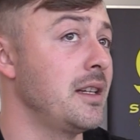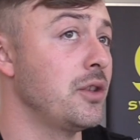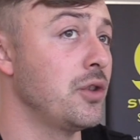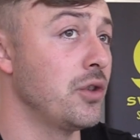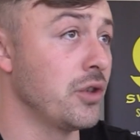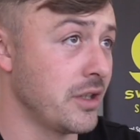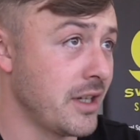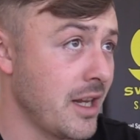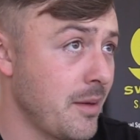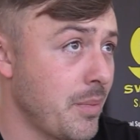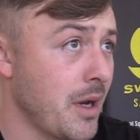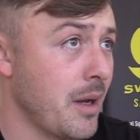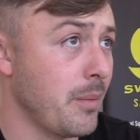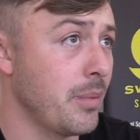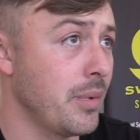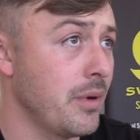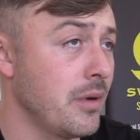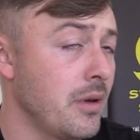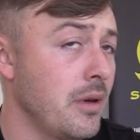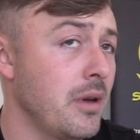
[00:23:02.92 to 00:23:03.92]
to step up?
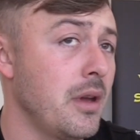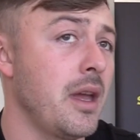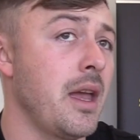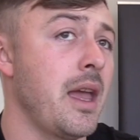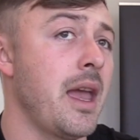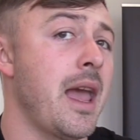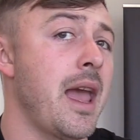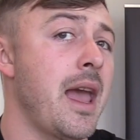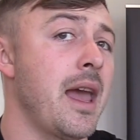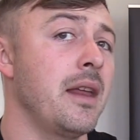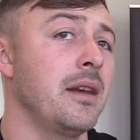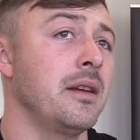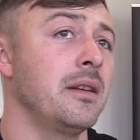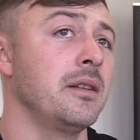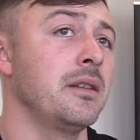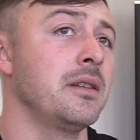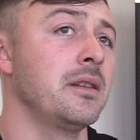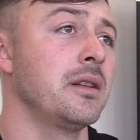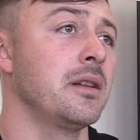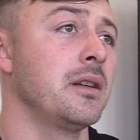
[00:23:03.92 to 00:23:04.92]

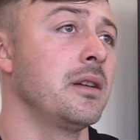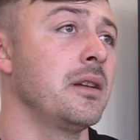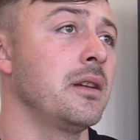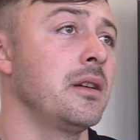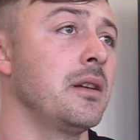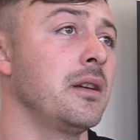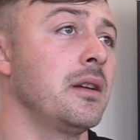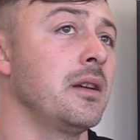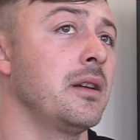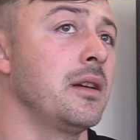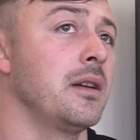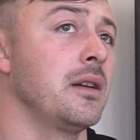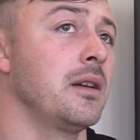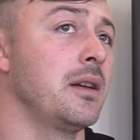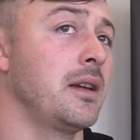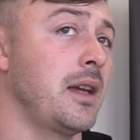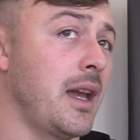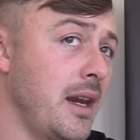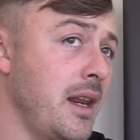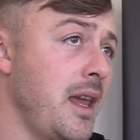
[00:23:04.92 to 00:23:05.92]
And
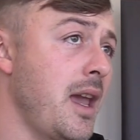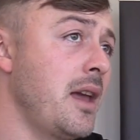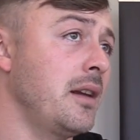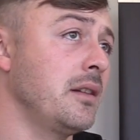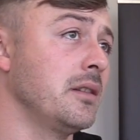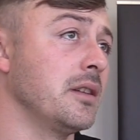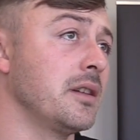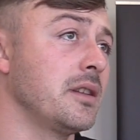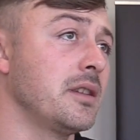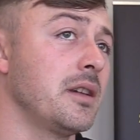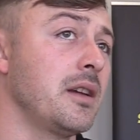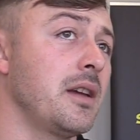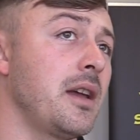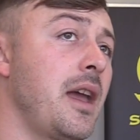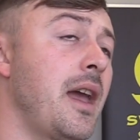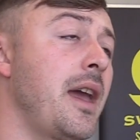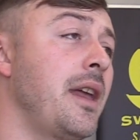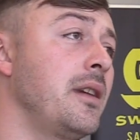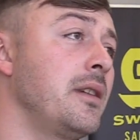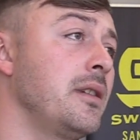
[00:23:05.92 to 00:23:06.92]
can he handle it?
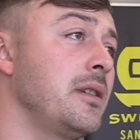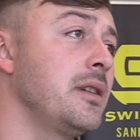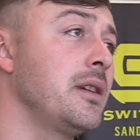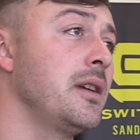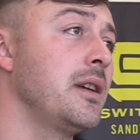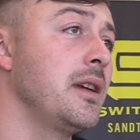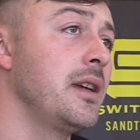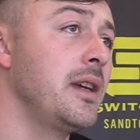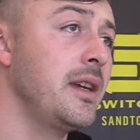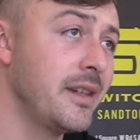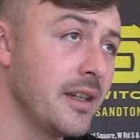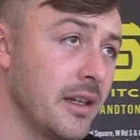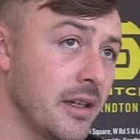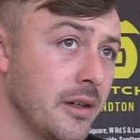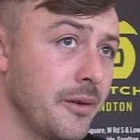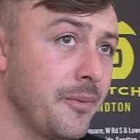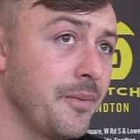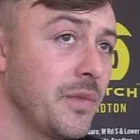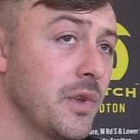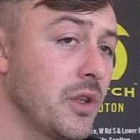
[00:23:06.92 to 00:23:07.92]
And he did.
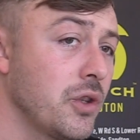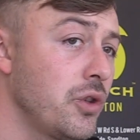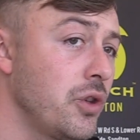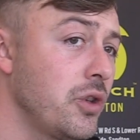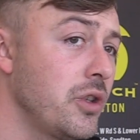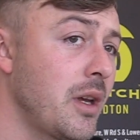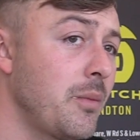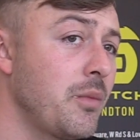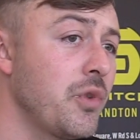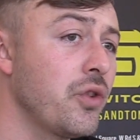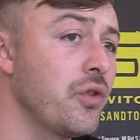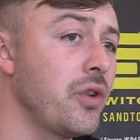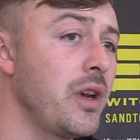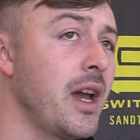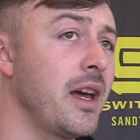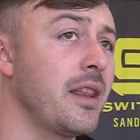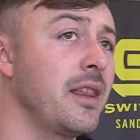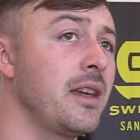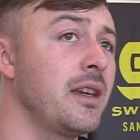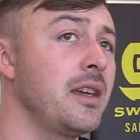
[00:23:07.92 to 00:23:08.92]
To some degree,
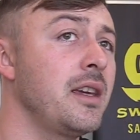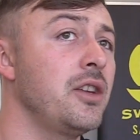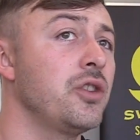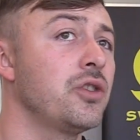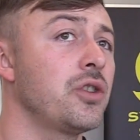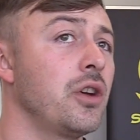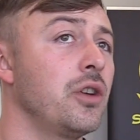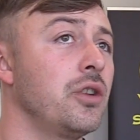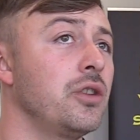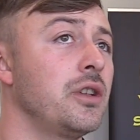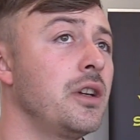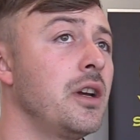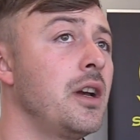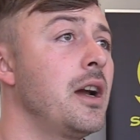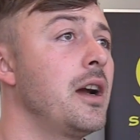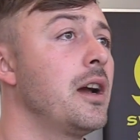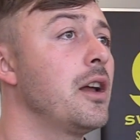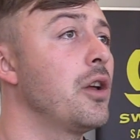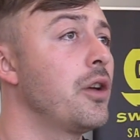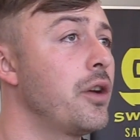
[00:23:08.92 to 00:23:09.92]
I think he showed
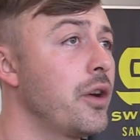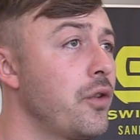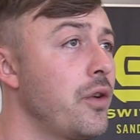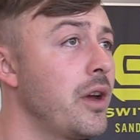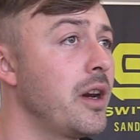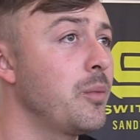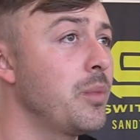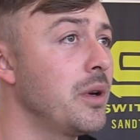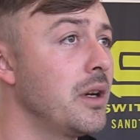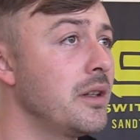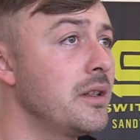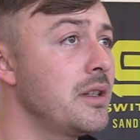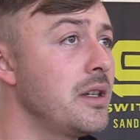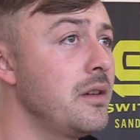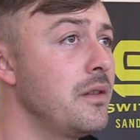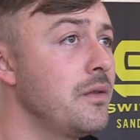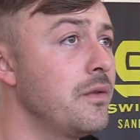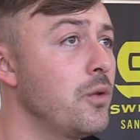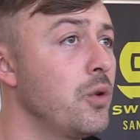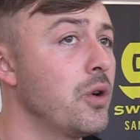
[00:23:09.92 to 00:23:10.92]
a lot of
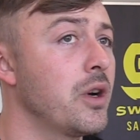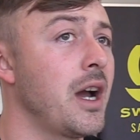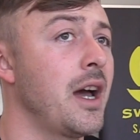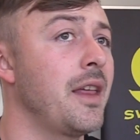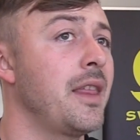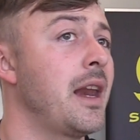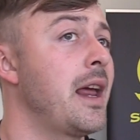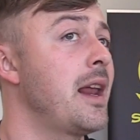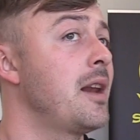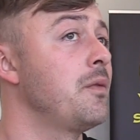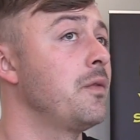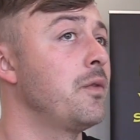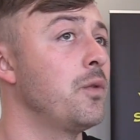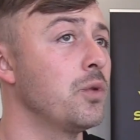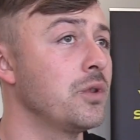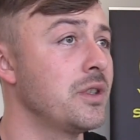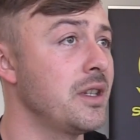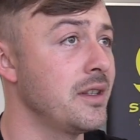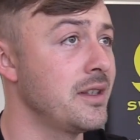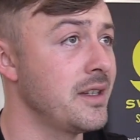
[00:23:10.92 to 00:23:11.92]
credibility for a guy that hadn't
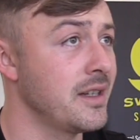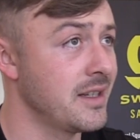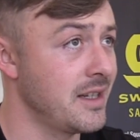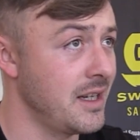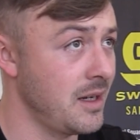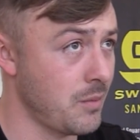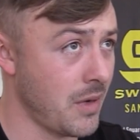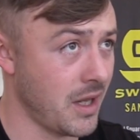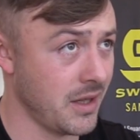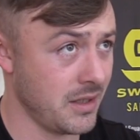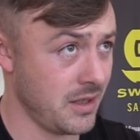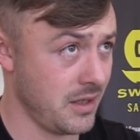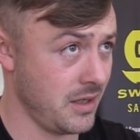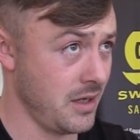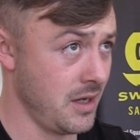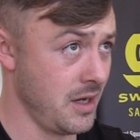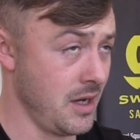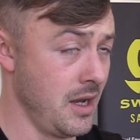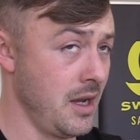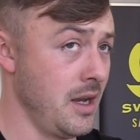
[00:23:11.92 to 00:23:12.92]
fought in 16 months,
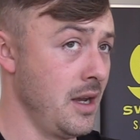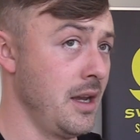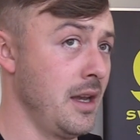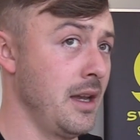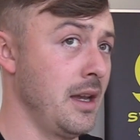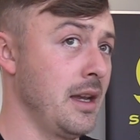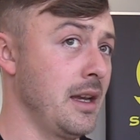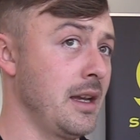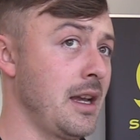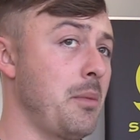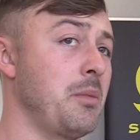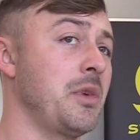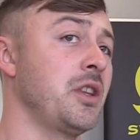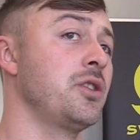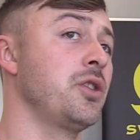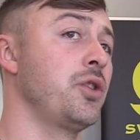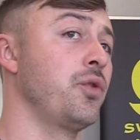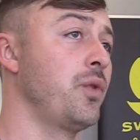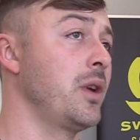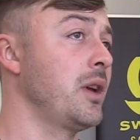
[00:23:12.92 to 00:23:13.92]
coming
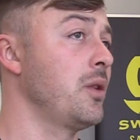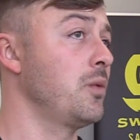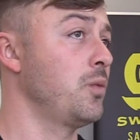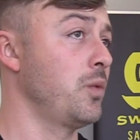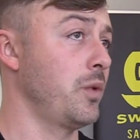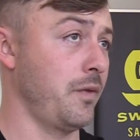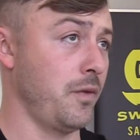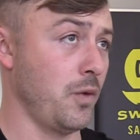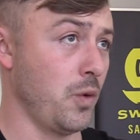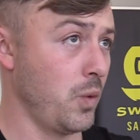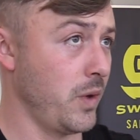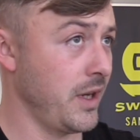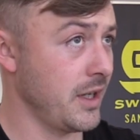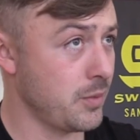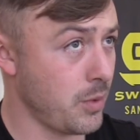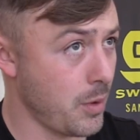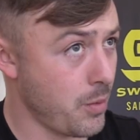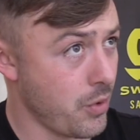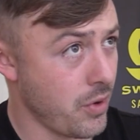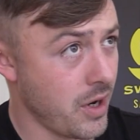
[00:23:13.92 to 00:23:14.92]
to the ring with 4 weeks
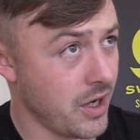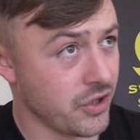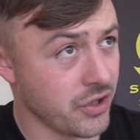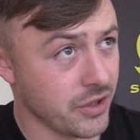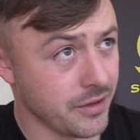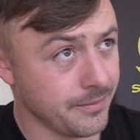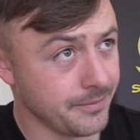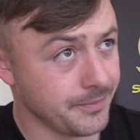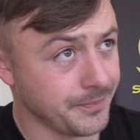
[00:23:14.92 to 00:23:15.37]
preparation.